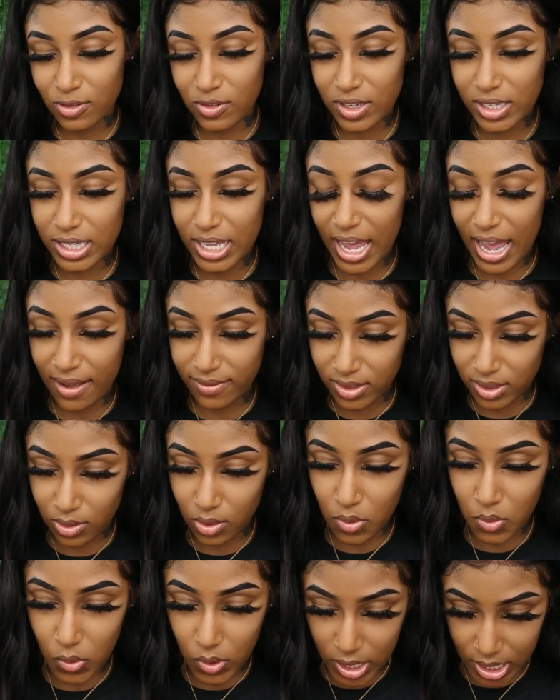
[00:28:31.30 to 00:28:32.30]
You just have
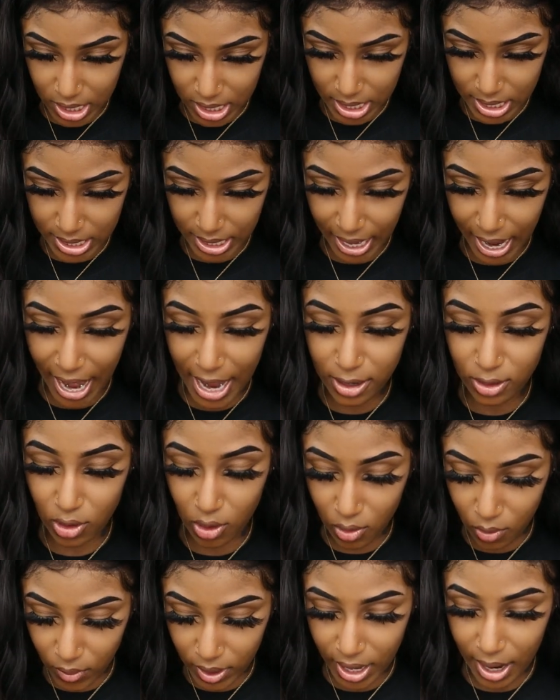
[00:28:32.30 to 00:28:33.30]
to want it. Like, I
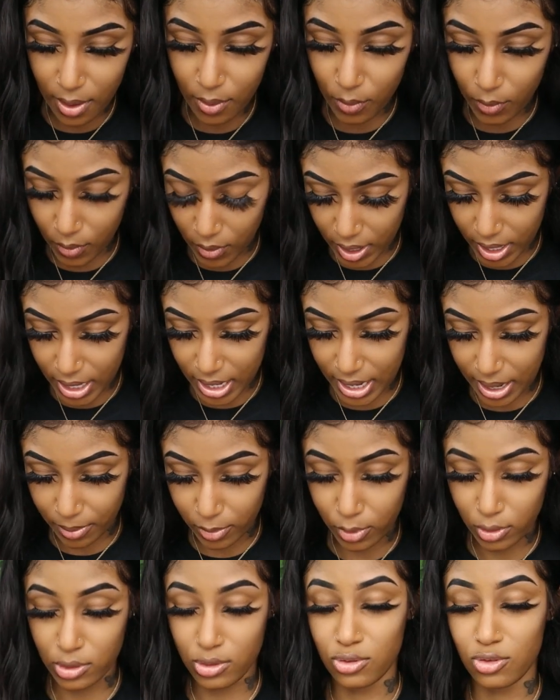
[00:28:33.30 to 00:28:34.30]
know what I want, and
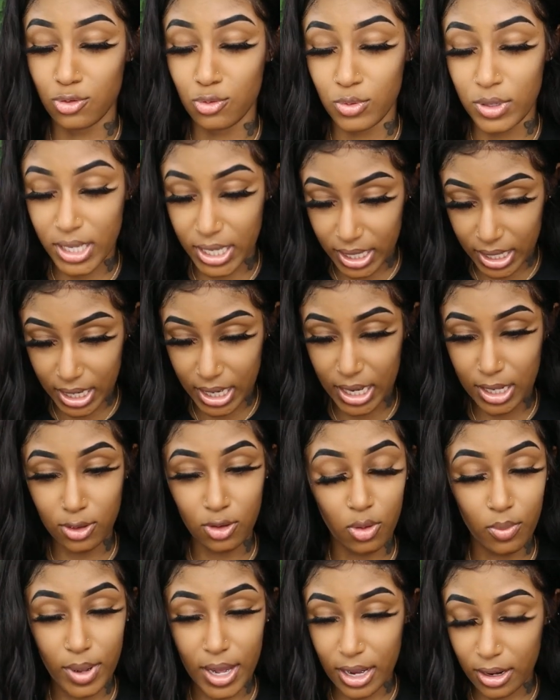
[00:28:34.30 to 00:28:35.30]
I'm going to get
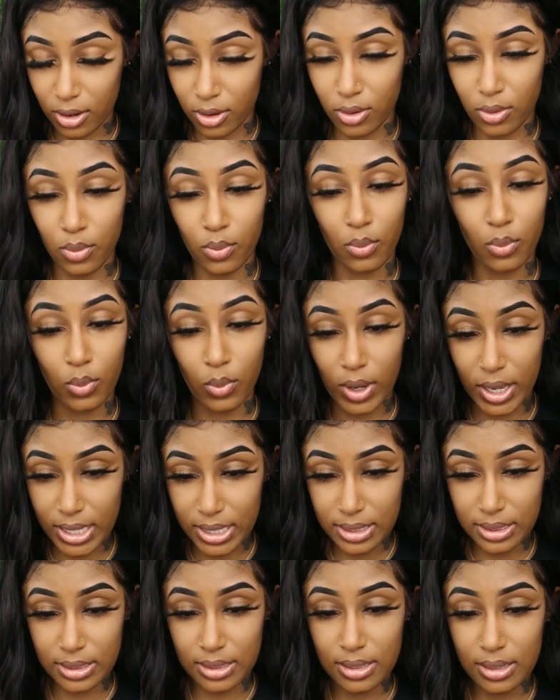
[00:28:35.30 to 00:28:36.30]
it no matter
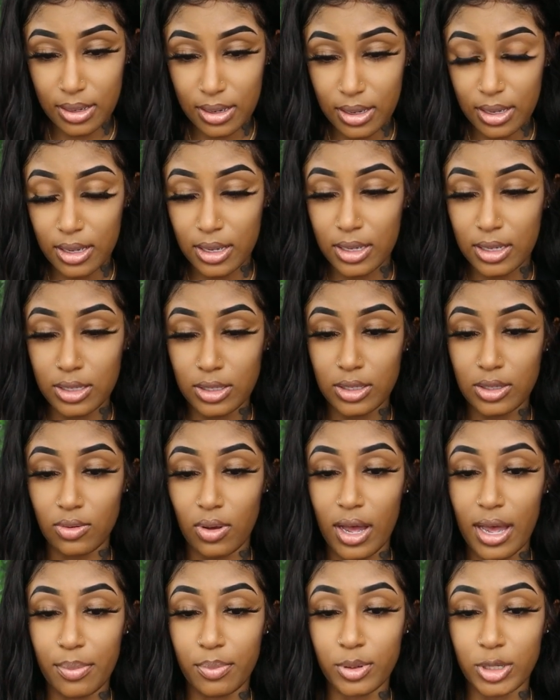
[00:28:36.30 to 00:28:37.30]
what.
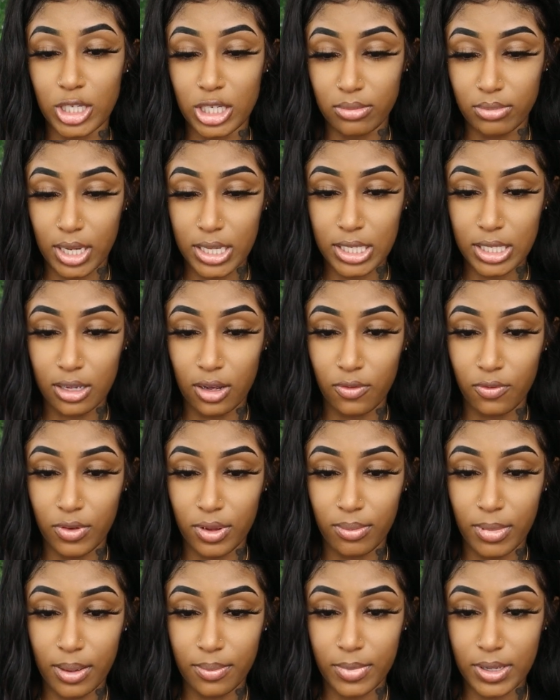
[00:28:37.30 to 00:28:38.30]
So I push myself
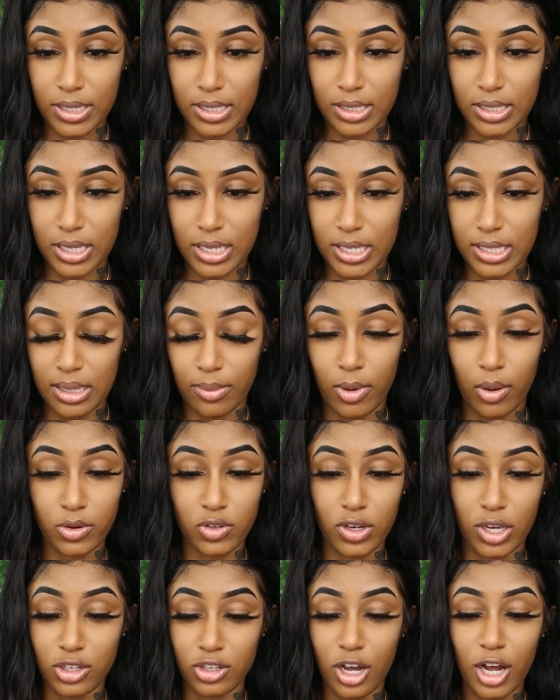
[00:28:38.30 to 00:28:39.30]
with my business. I'm
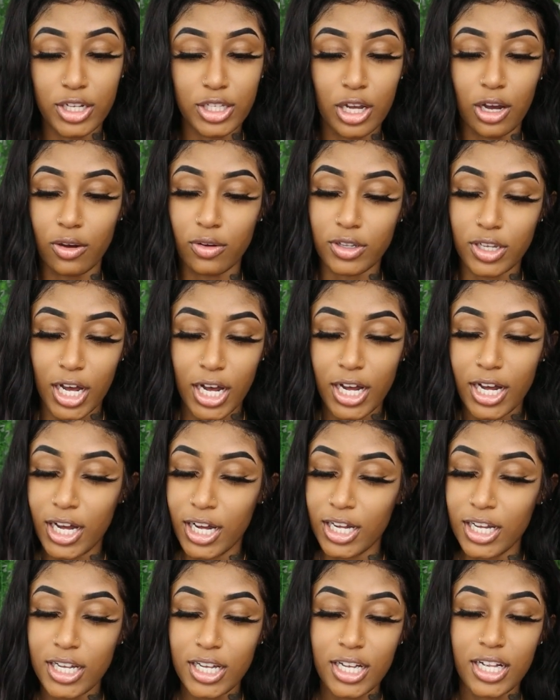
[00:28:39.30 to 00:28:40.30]
always trying, y'all know.
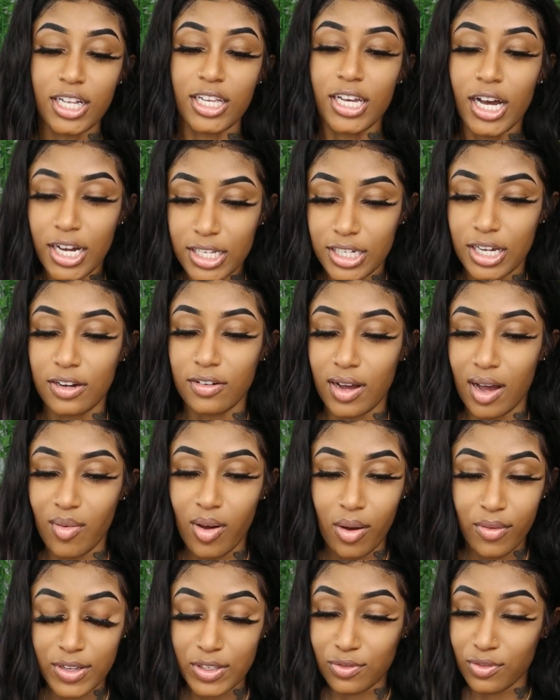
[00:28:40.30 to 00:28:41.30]

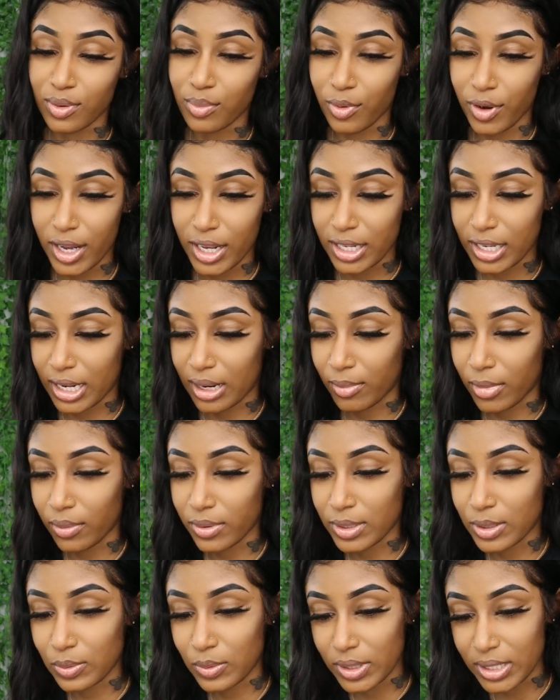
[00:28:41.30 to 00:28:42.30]
I'm always rebranding, I'm
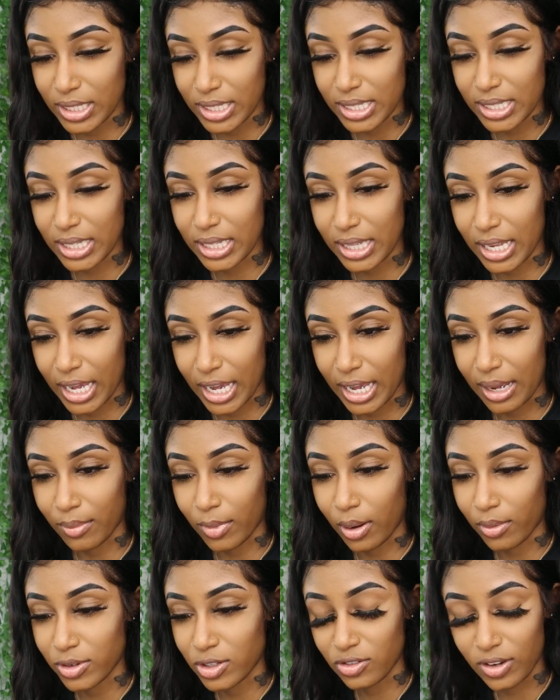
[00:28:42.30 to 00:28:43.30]
always doing this and that.
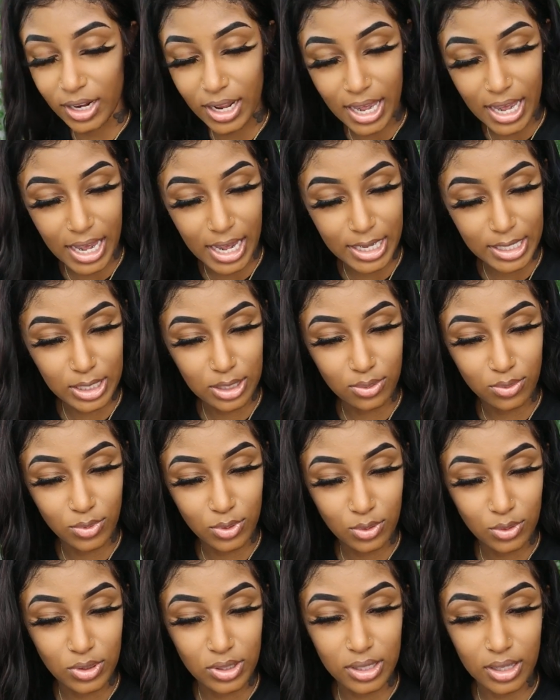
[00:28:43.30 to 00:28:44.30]
I'm always trying to add
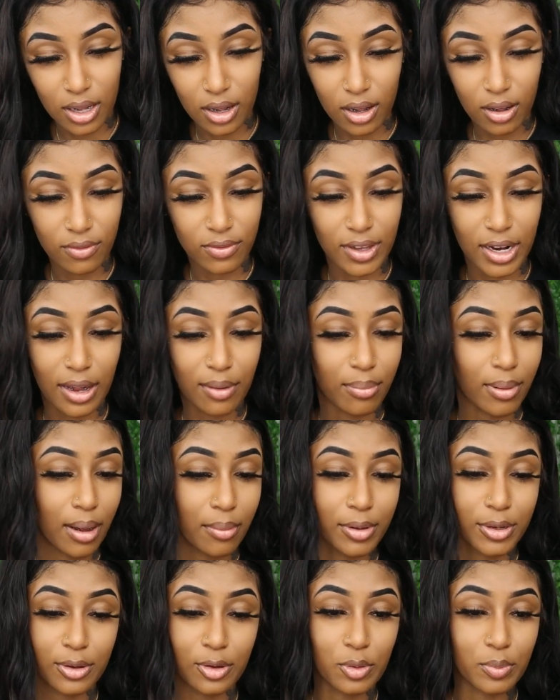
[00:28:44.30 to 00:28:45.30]
some new stuff that I
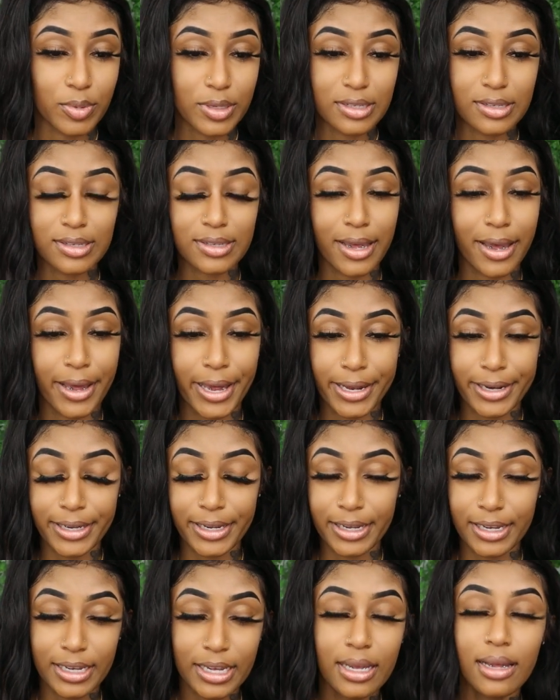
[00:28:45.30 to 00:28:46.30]
probably no business
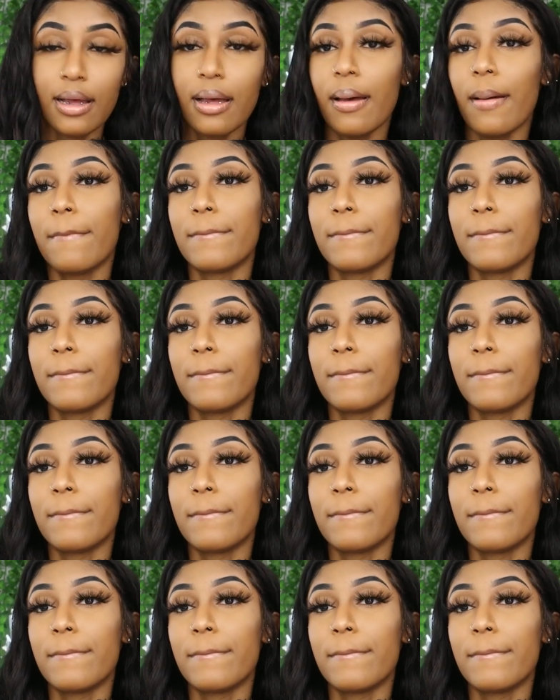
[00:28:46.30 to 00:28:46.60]
adding.